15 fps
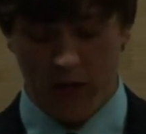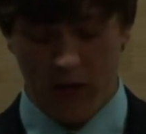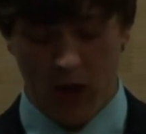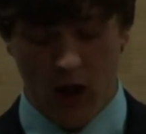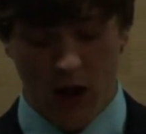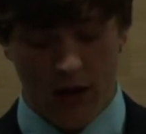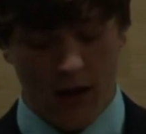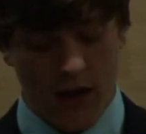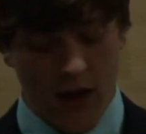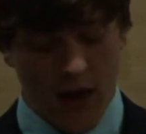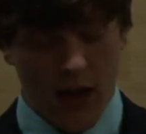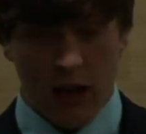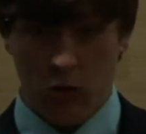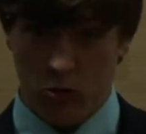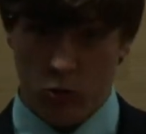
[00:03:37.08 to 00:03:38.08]
of God,
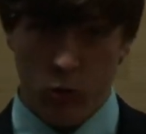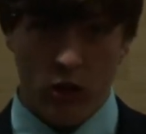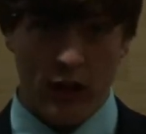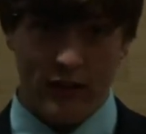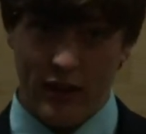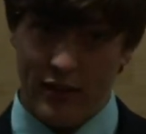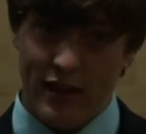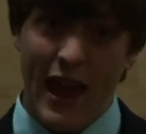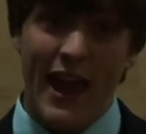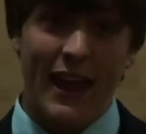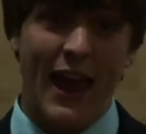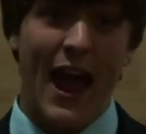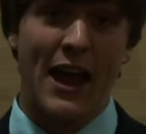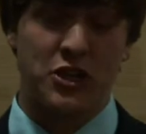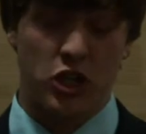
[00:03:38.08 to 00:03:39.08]
he was willing to take
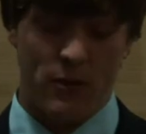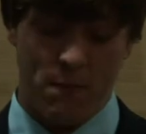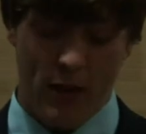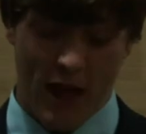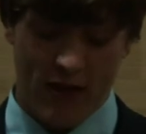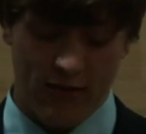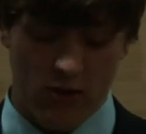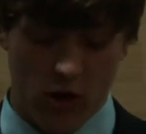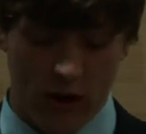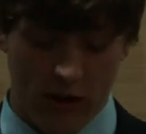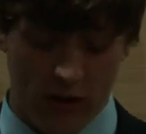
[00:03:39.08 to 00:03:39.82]
action based on